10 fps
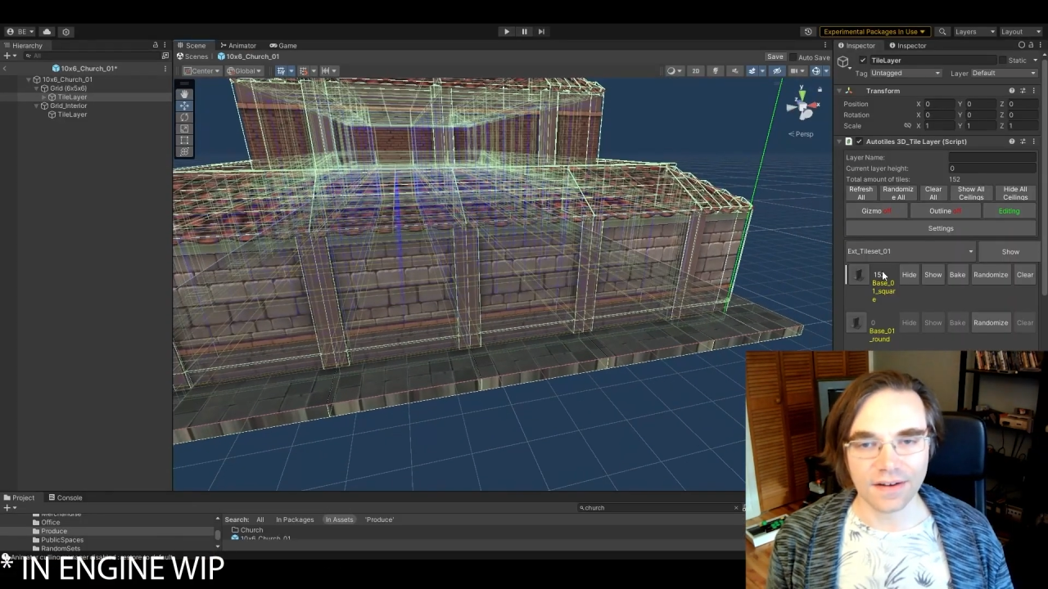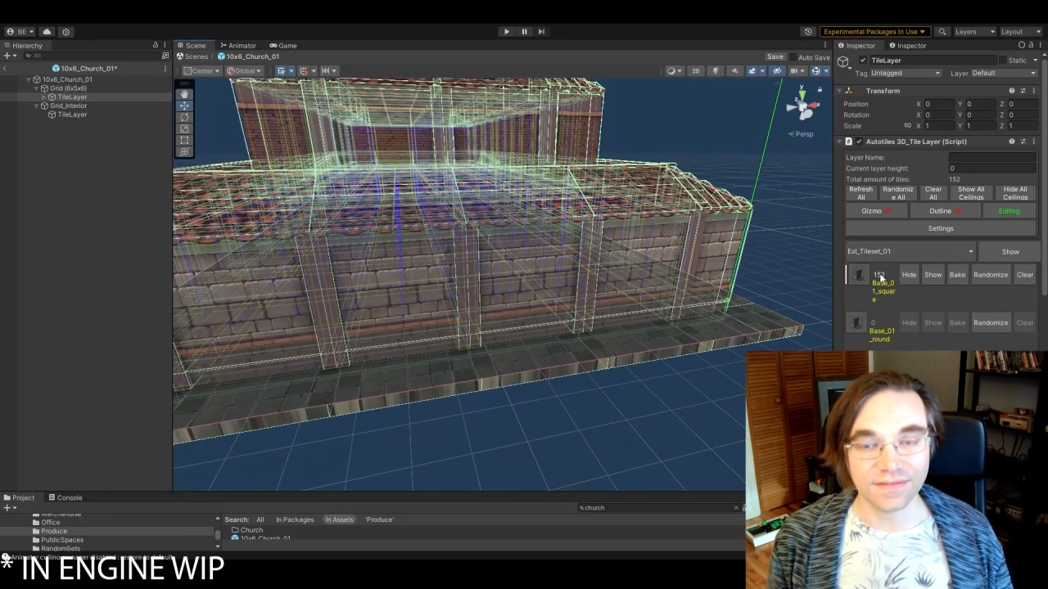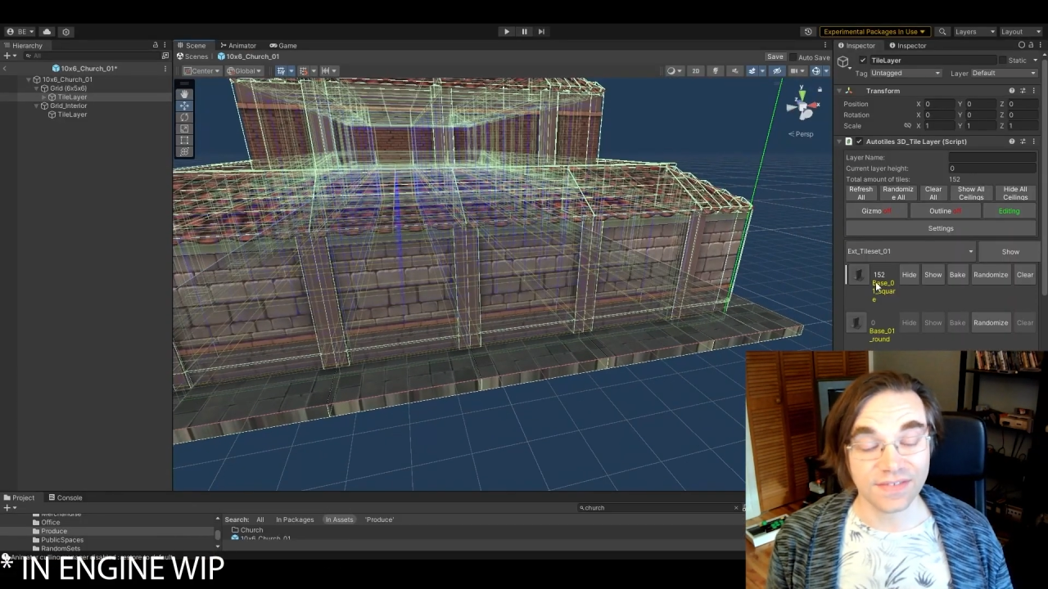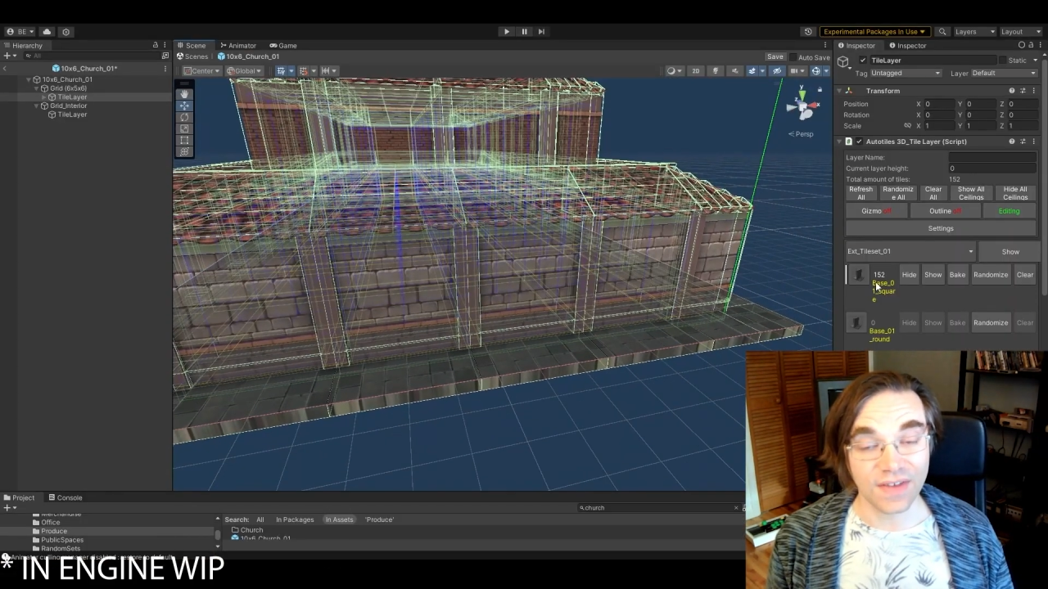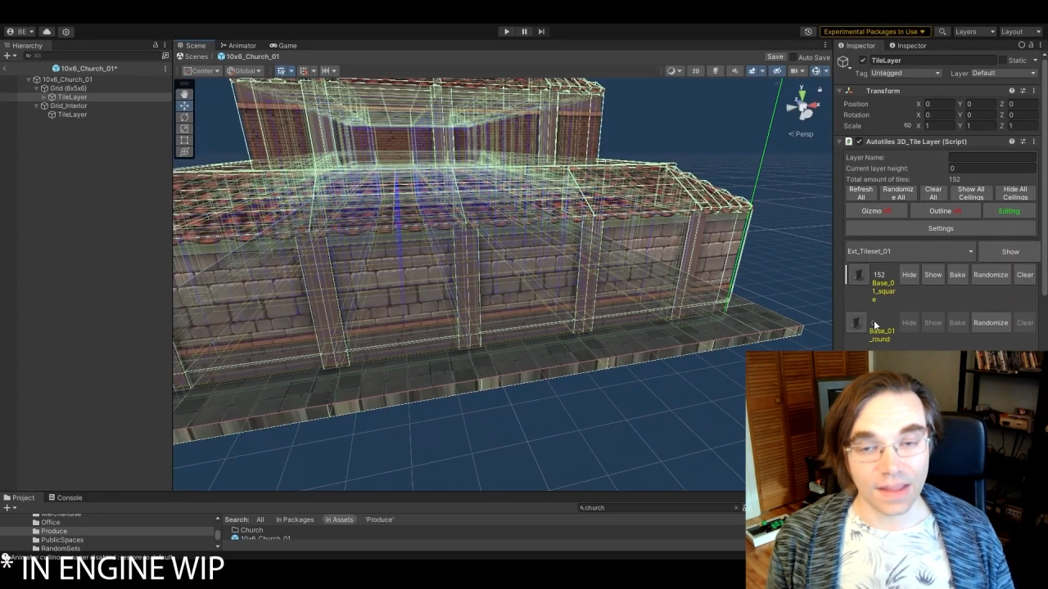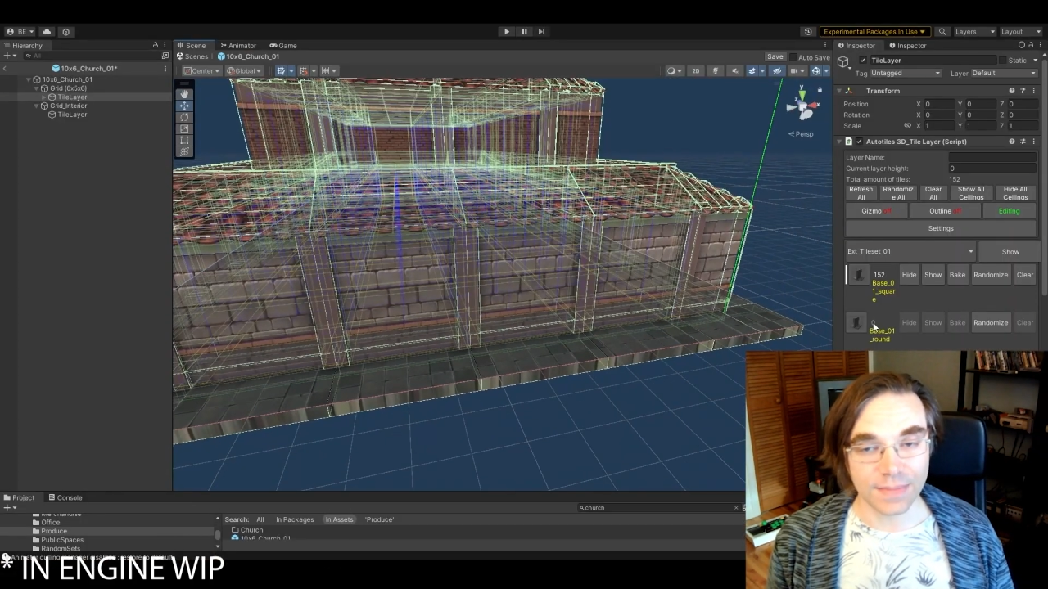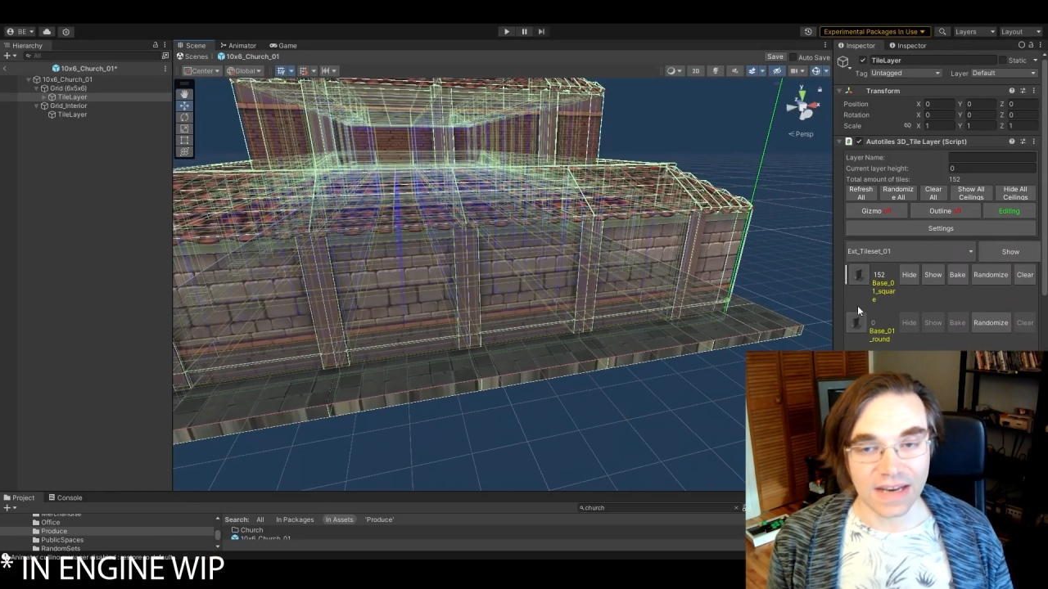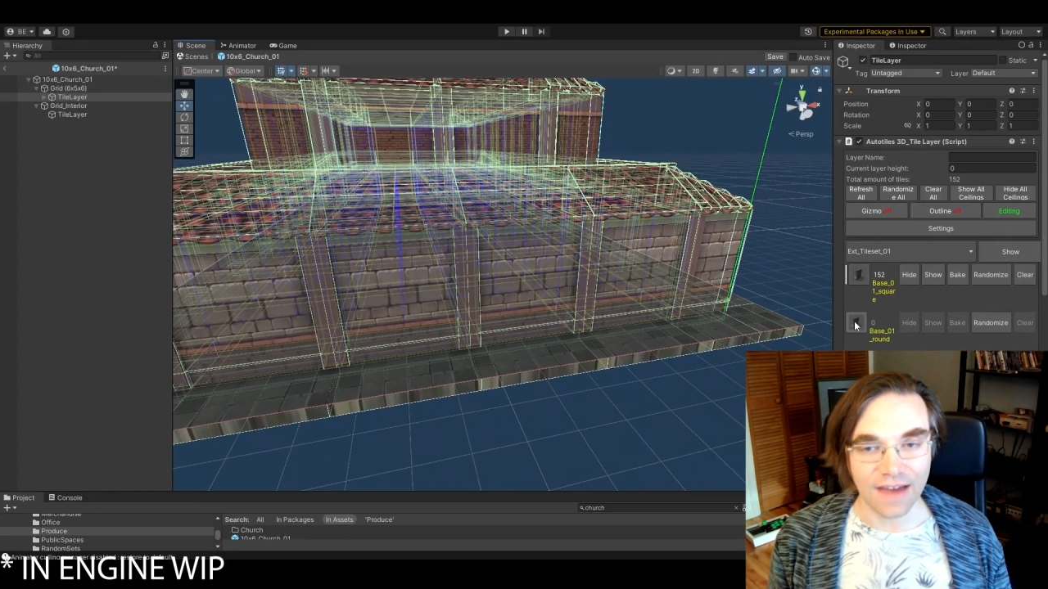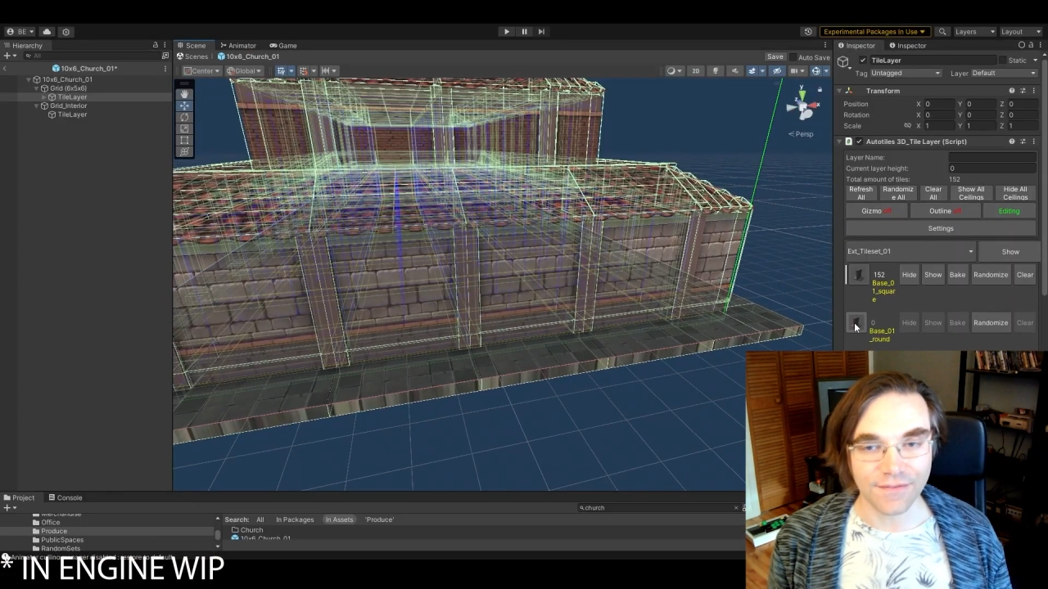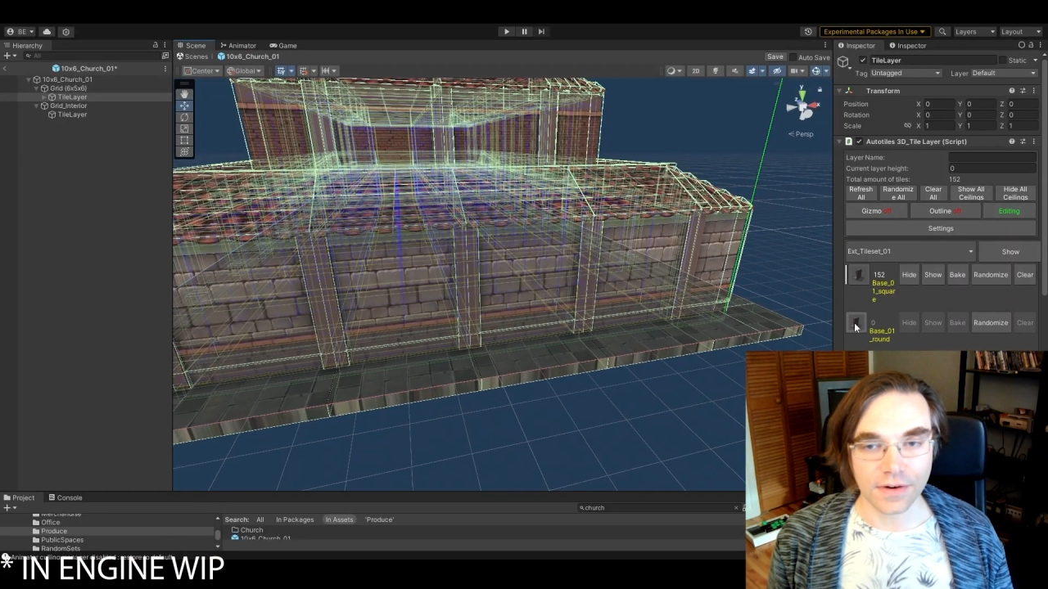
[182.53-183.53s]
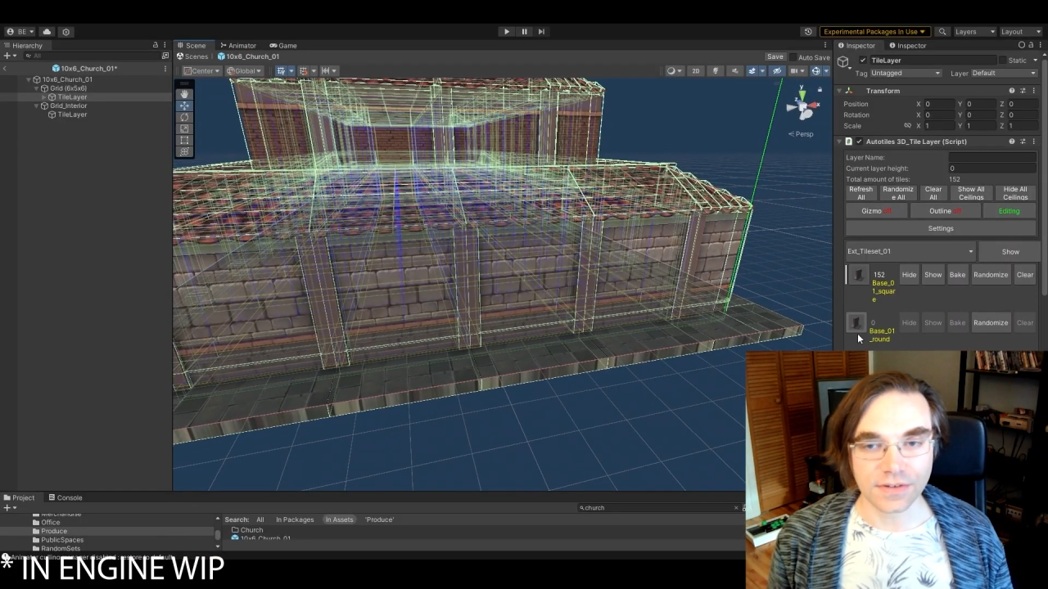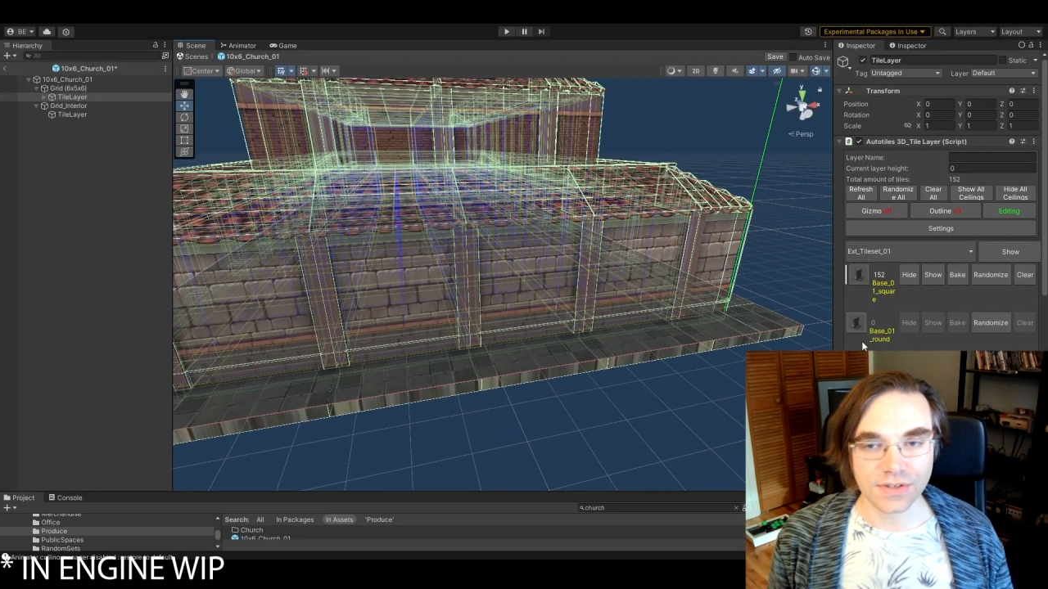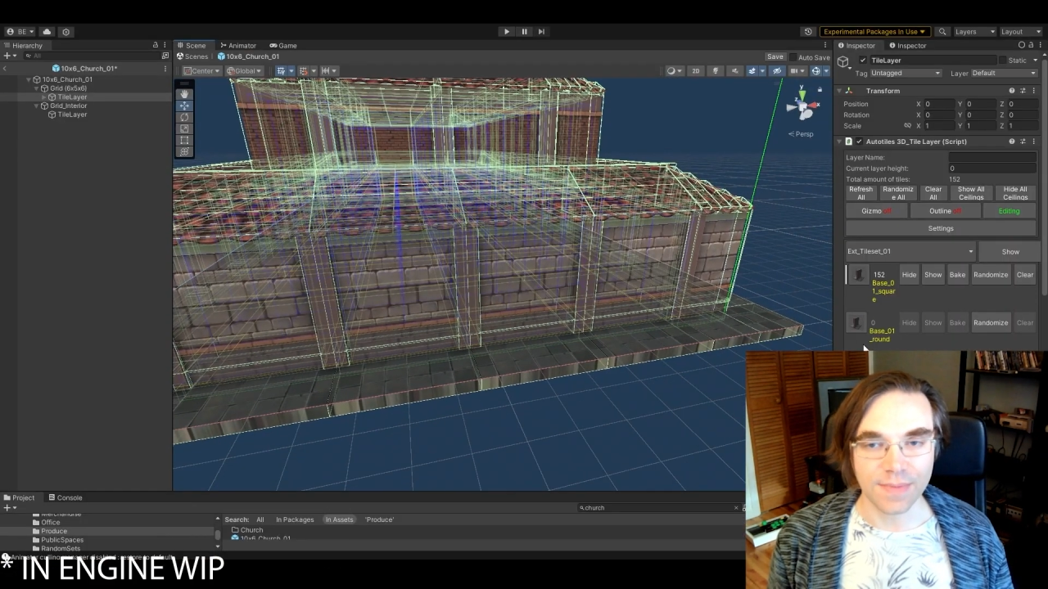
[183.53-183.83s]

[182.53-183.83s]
of development effort